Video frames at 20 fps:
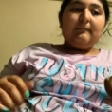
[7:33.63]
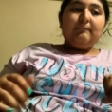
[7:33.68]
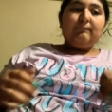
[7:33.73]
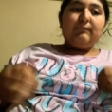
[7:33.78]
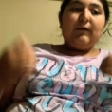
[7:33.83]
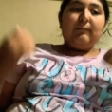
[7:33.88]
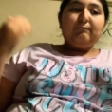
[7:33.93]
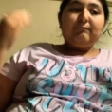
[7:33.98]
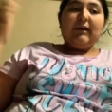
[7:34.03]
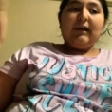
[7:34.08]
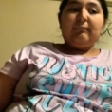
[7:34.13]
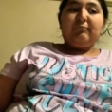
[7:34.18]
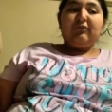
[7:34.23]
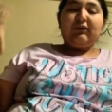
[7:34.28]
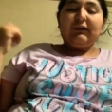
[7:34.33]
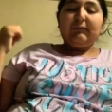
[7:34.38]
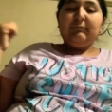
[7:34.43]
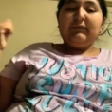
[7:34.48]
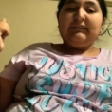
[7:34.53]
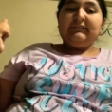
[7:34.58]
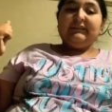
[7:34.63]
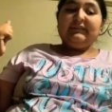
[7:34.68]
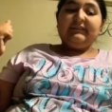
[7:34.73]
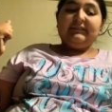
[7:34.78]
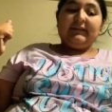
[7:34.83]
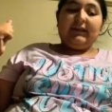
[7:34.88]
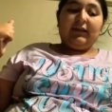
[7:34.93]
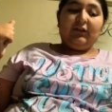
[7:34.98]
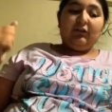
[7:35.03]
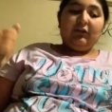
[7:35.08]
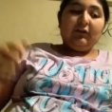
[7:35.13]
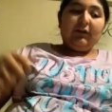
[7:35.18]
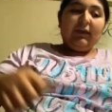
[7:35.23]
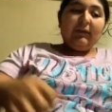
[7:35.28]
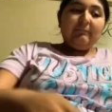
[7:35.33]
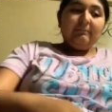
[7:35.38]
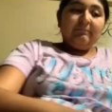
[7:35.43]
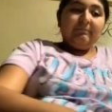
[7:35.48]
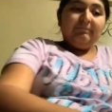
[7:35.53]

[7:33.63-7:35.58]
but pepperoni pizza style, okay?